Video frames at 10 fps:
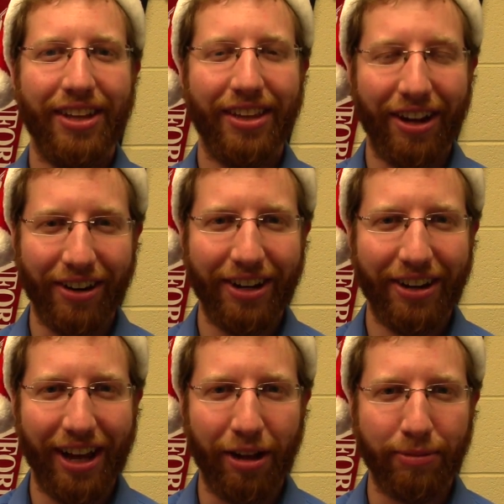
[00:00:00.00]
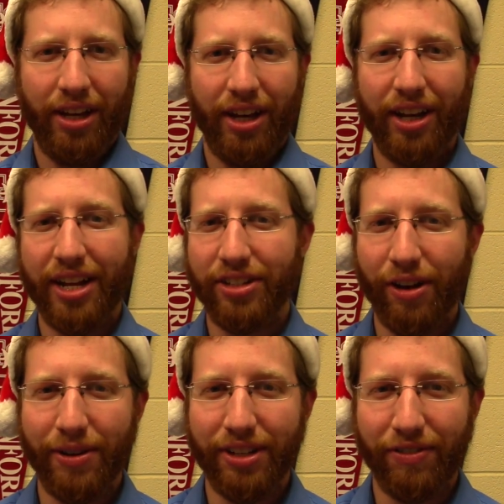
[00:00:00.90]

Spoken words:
They're here to help. And as always,